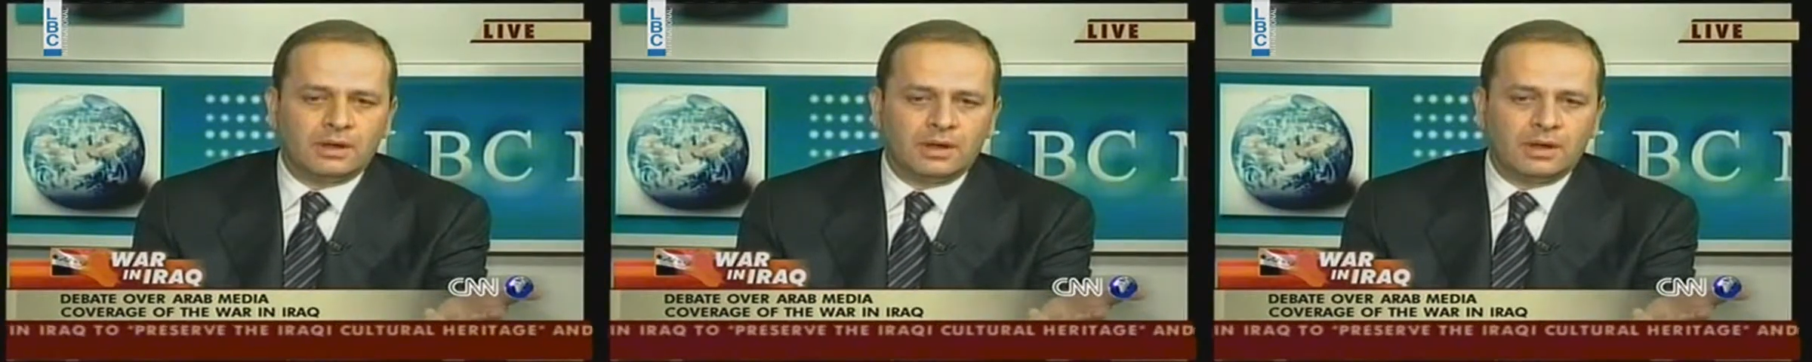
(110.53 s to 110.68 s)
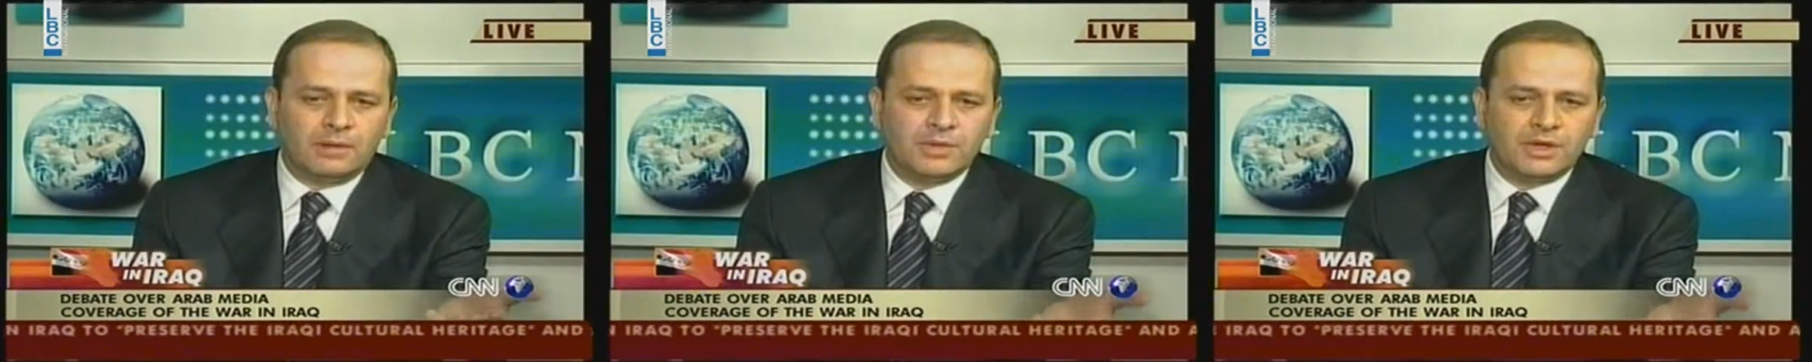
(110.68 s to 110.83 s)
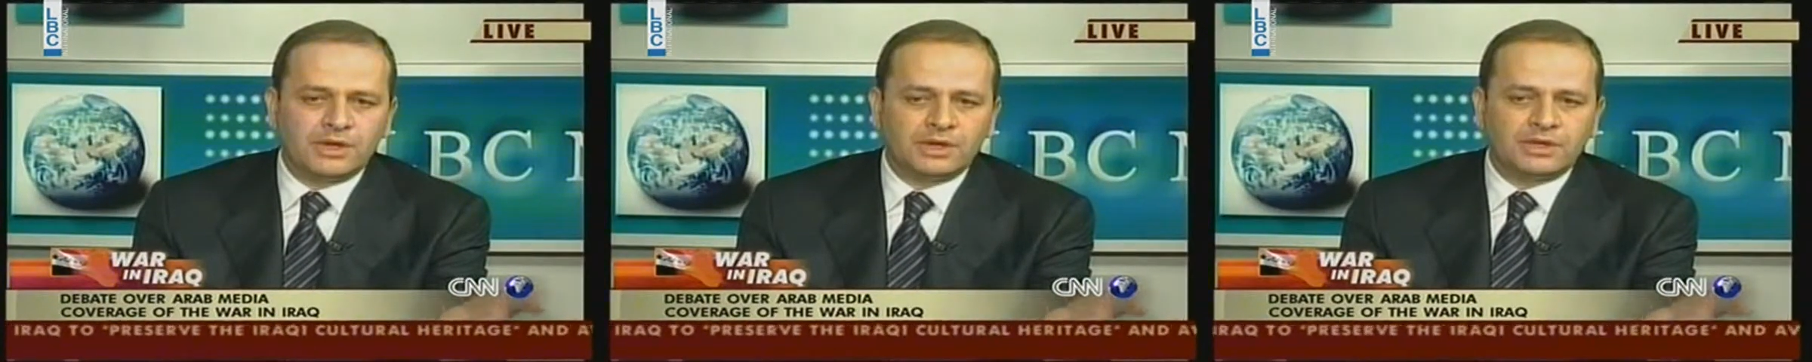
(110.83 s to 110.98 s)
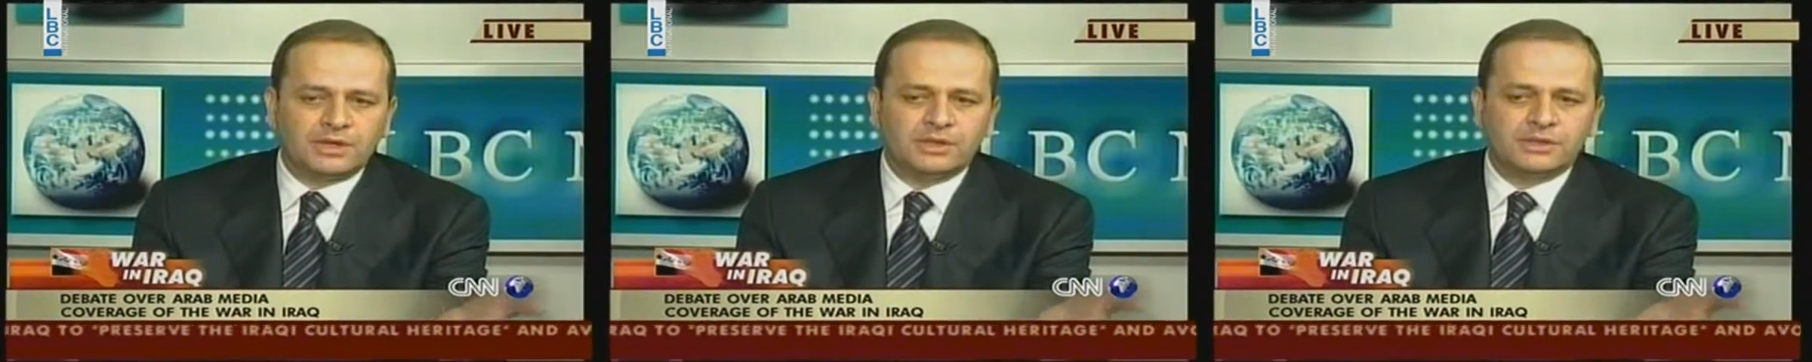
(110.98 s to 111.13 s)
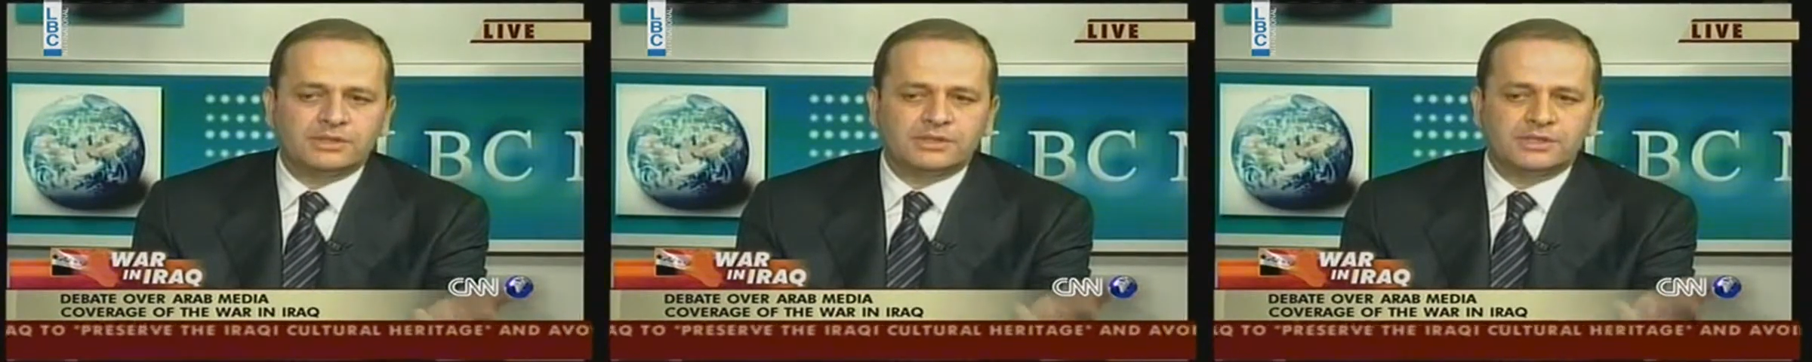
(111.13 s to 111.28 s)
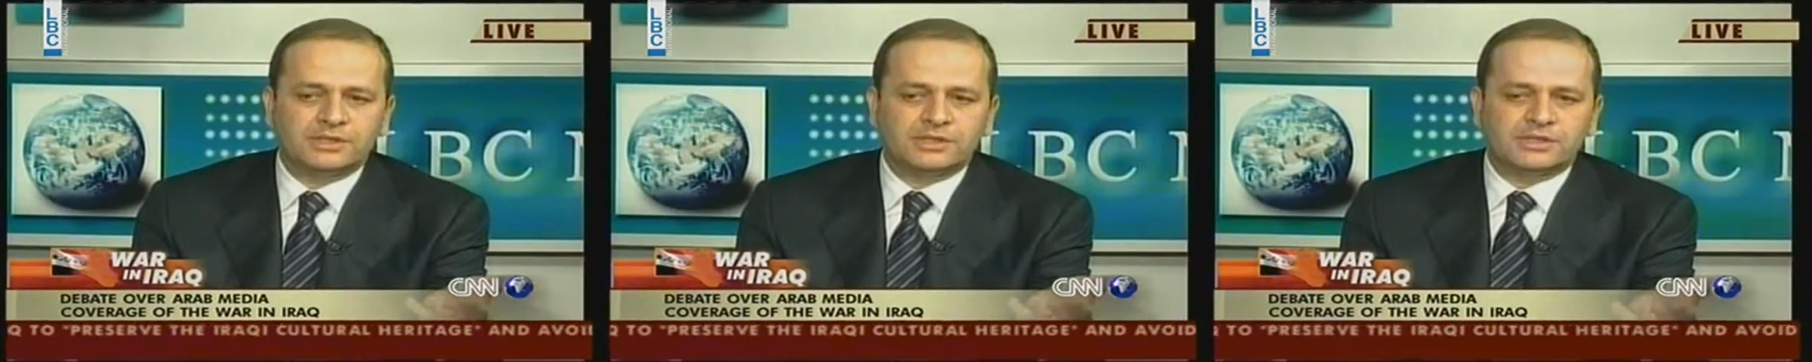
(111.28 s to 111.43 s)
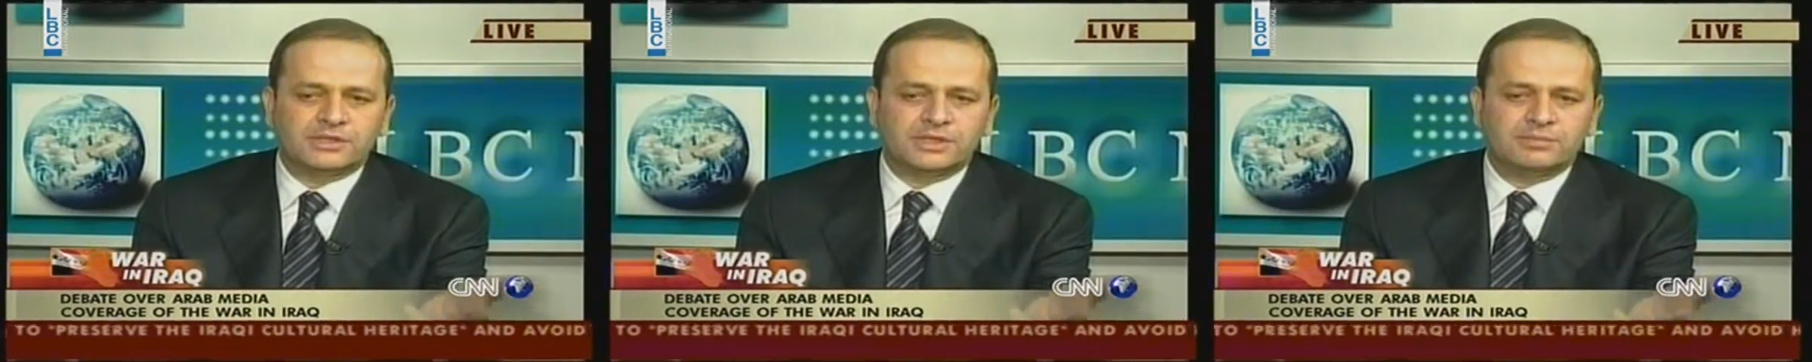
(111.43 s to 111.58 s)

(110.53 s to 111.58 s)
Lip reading: Americans and